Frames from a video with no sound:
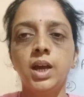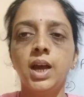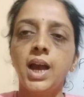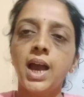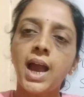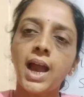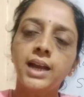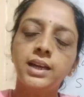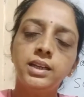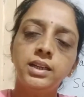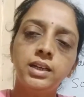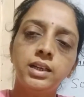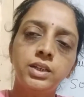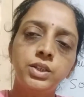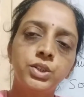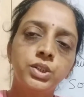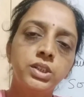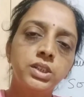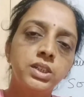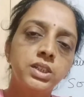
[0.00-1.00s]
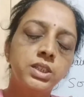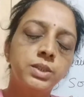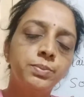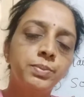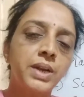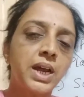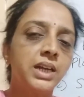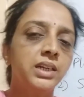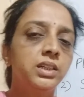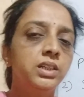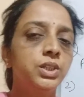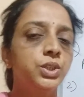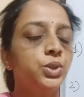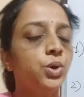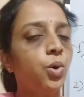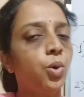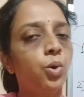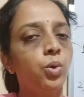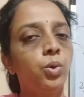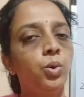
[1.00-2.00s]
Agriculture is practiced
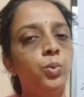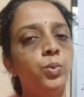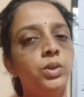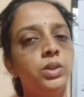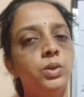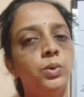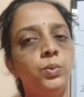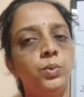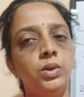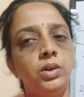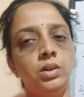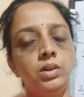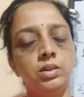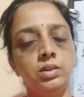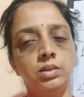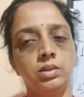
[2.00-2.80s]
all over the world,